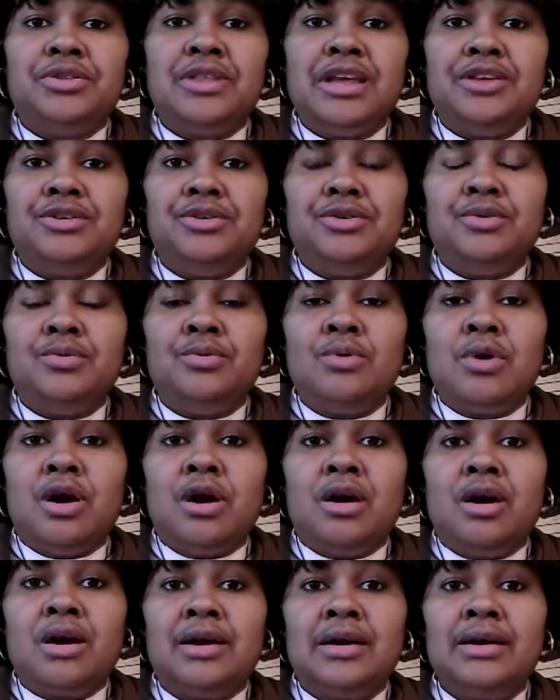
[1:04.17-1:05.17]
that you
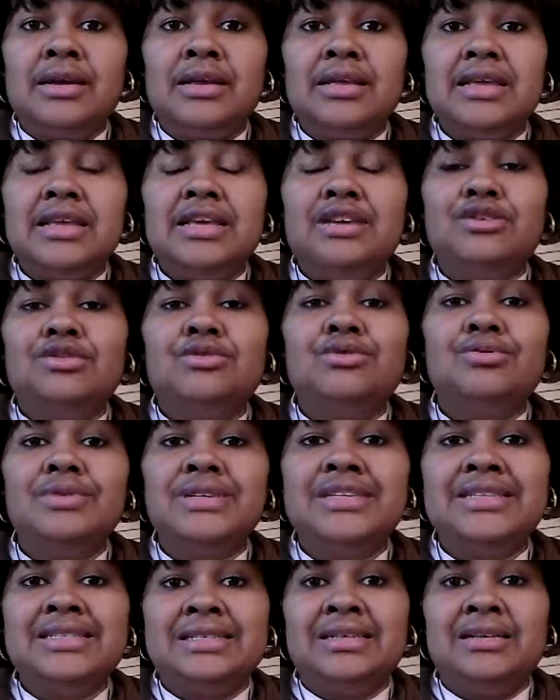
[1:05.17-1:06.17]
are
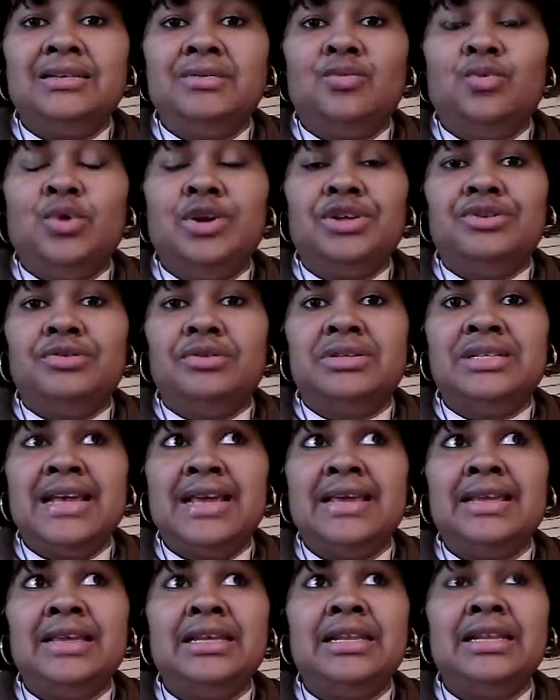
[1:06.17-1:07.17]
increasing what you're
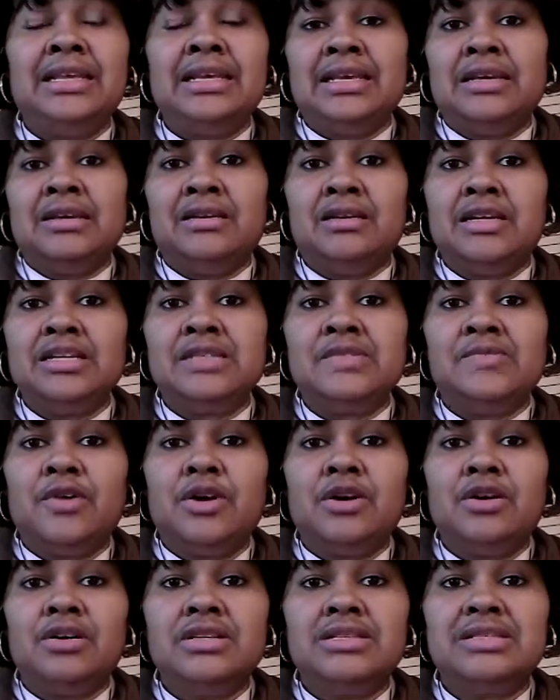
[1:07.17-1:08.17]
taking in as
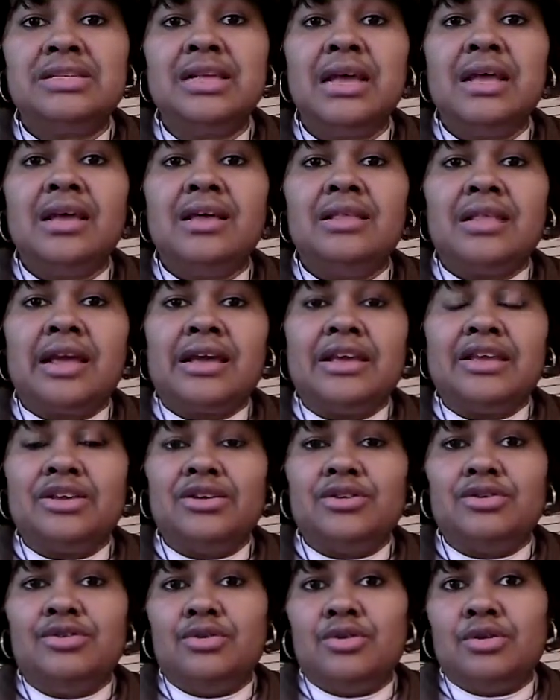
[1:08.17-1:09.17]
far as like
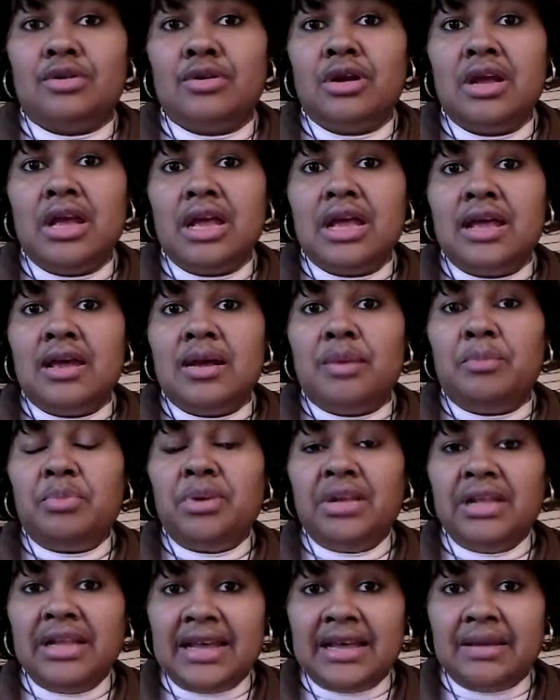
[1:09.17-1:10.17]
your
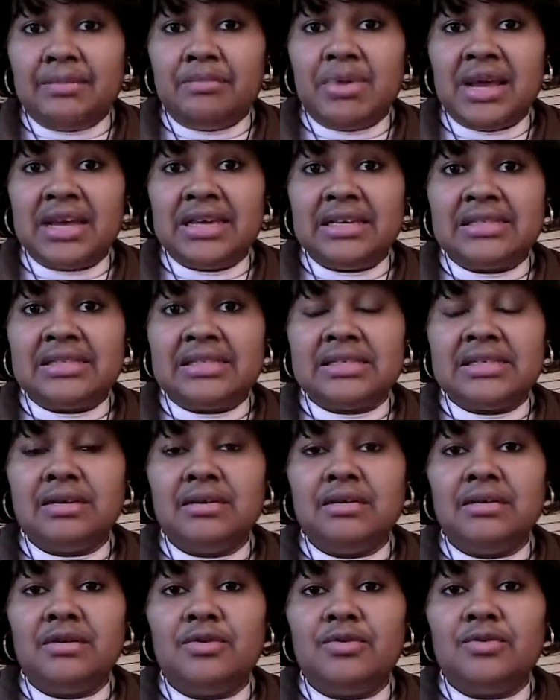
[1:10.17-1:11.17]
plant-based
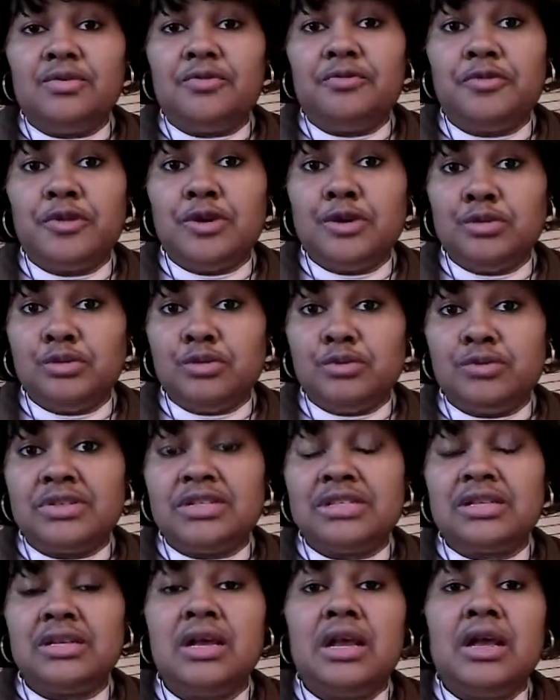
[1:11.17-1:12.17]

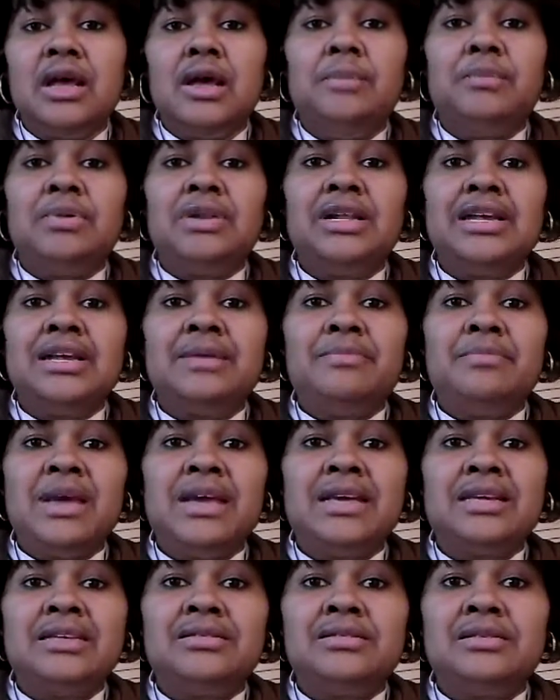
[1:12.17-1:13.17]
foods,
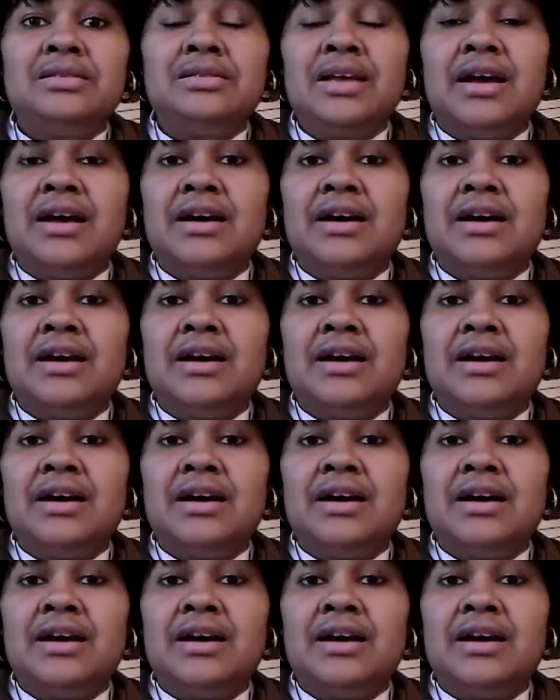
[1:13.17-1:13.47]
plant-based